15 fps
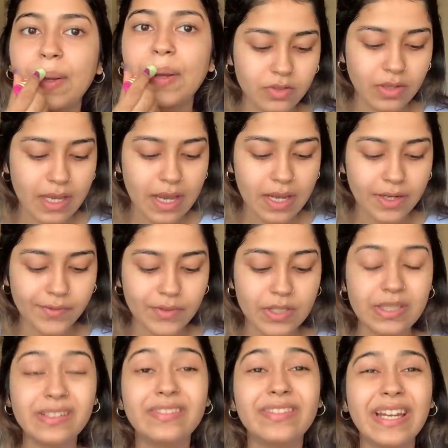So yeah, it
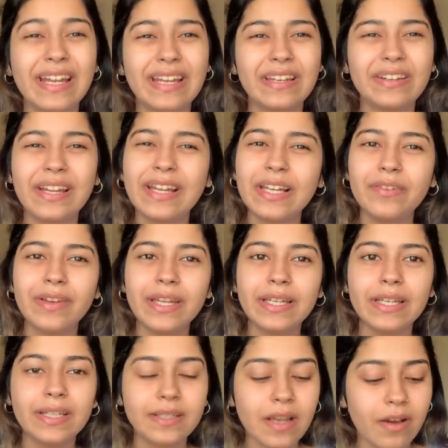was really
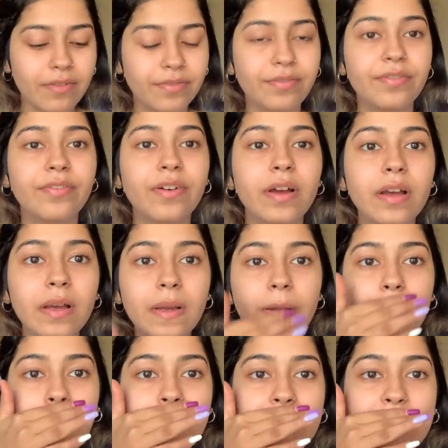very tough,
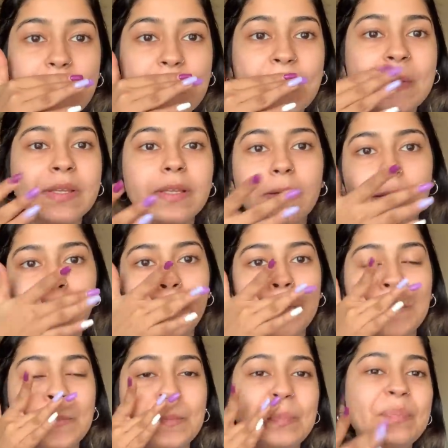you know,
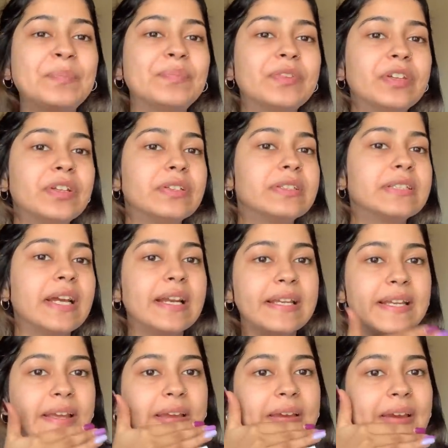
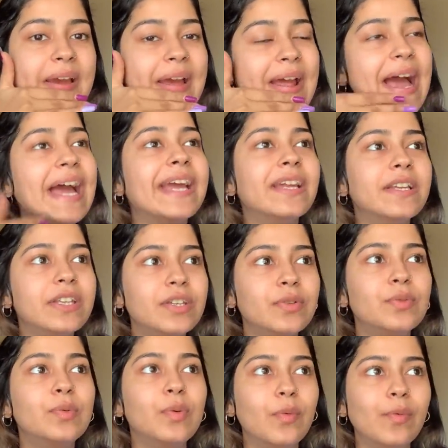studying. I knew
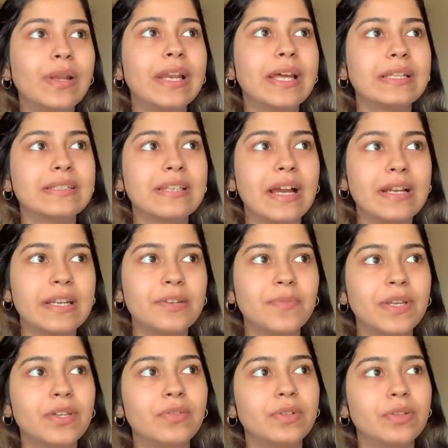when I started my
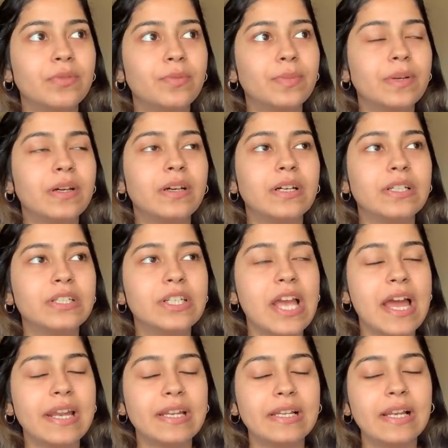YouTube
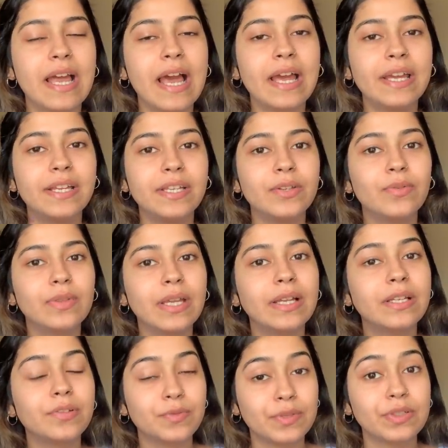channel, I knew that
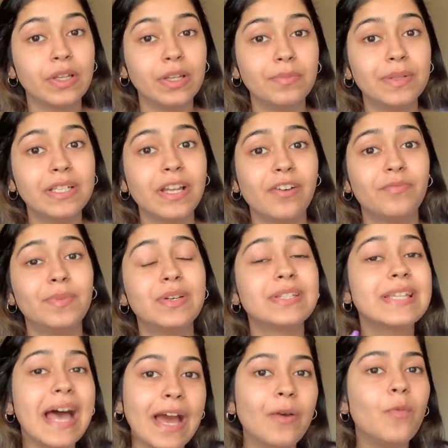it was gonna be tough because
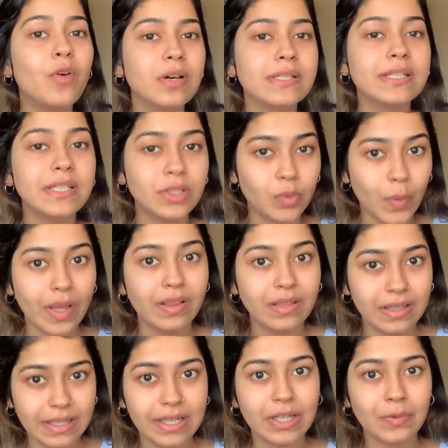I was in
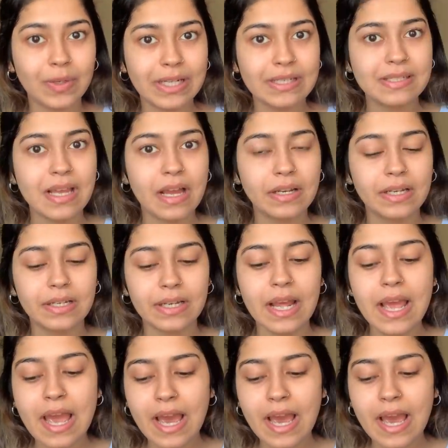12th grade when I started it.